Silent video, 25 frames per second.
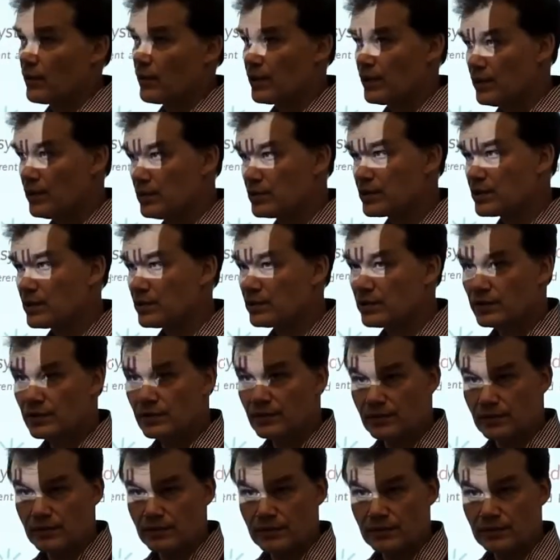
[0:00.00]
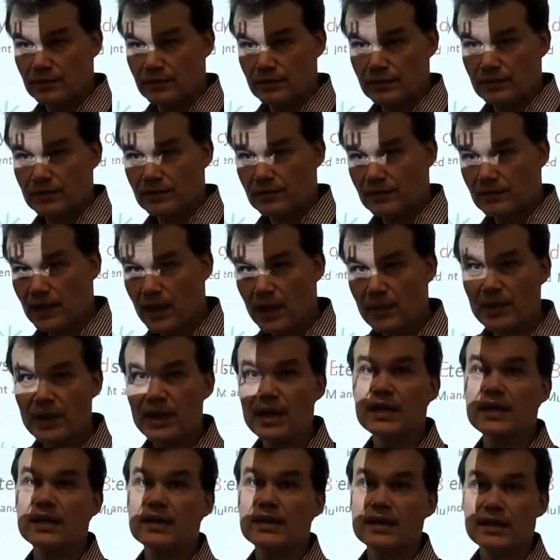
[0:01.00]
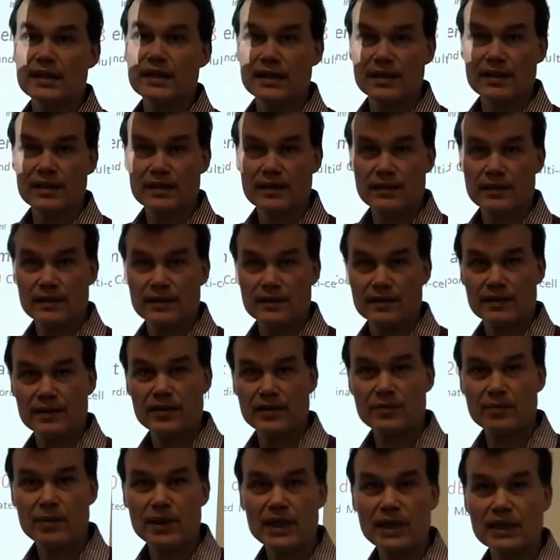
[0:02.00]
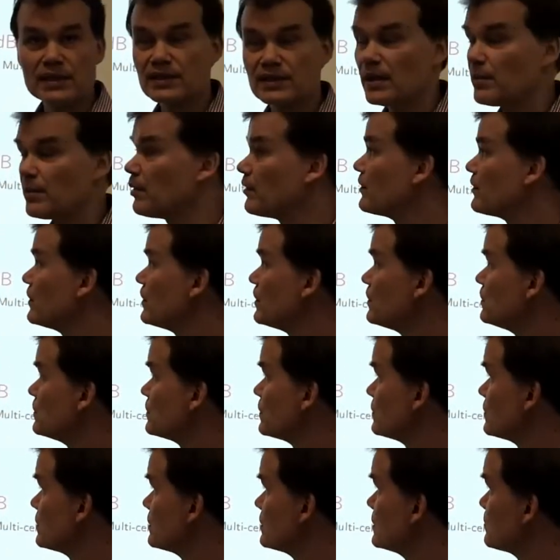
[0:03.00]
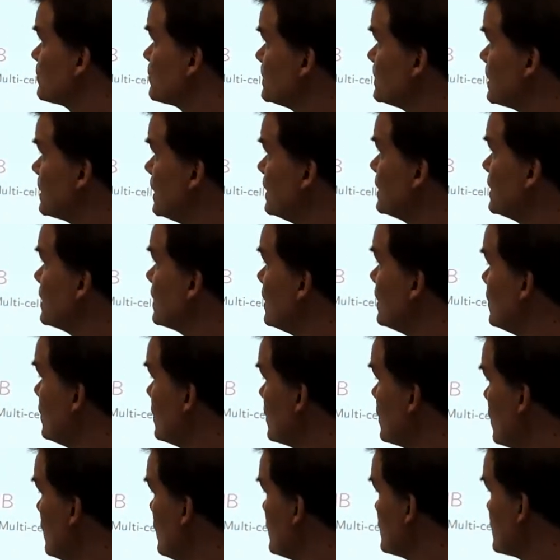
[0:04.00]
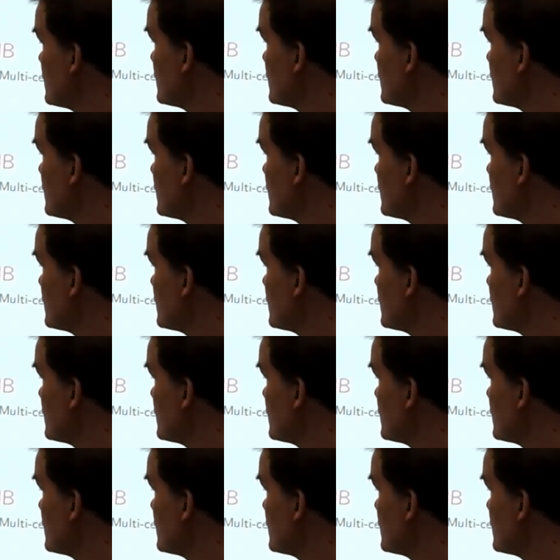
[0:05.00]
over users can be anything. It could be that some of the users, especially in the low